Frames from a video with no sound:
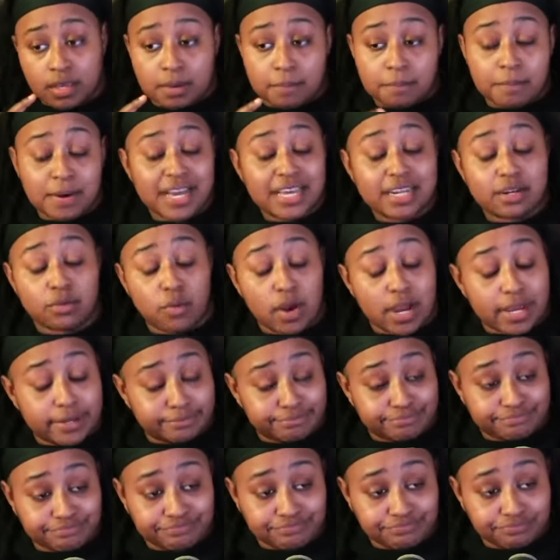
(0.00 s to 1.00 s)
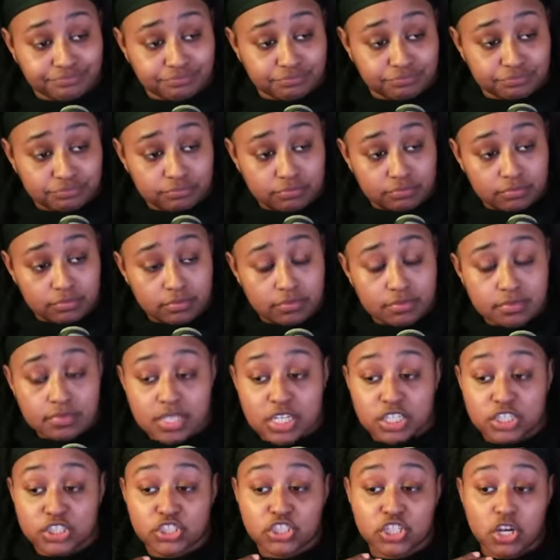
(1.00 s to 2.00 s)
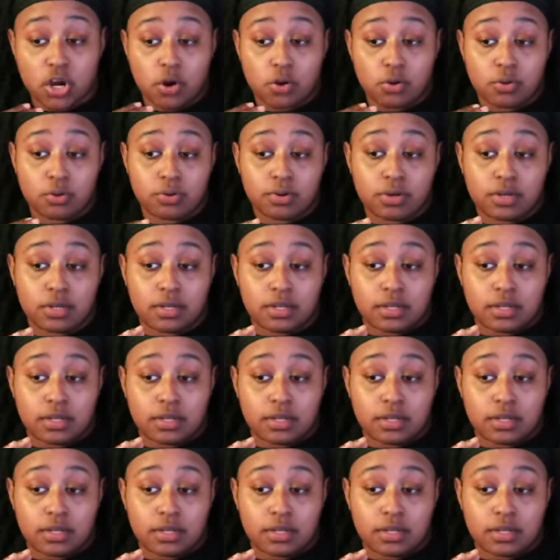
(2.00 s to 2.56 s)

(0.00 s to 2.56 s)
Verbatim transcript: But anyway, so...